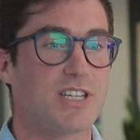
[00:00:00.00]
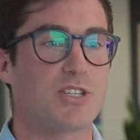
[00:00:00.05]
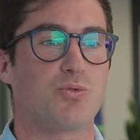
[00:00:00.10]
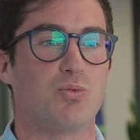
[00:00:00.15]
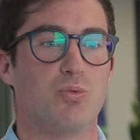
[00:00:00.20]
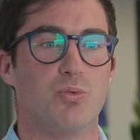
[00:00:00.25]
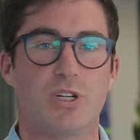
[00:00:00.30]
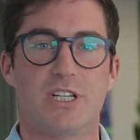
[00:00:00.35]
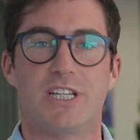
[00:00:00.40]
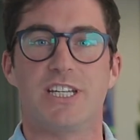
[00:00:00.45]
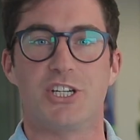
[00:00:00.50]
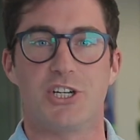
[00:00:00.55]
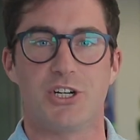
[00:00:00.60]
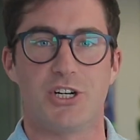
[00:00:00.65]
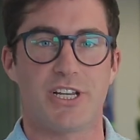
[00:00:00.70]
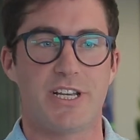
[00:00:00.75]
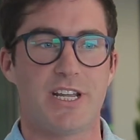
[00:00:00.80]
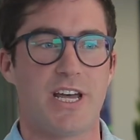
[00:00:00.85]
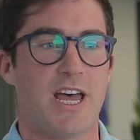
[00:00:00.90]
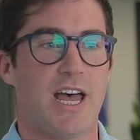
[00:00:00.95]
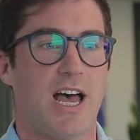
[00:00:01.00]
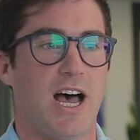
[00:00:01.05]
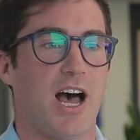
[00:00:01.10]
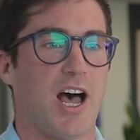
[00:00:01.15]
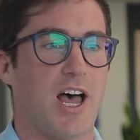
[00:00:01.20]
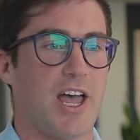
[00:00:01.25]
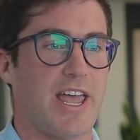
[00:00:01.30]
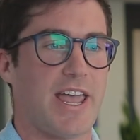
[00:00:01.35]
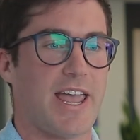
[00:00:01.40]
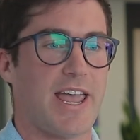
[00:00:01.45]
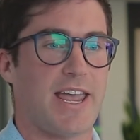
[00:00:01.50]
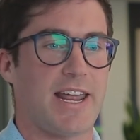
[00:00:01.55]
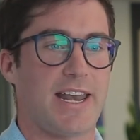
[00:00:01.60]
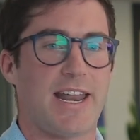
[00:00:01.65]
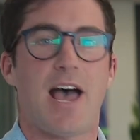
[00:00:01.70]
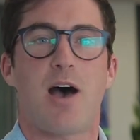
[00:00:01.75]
is really good. It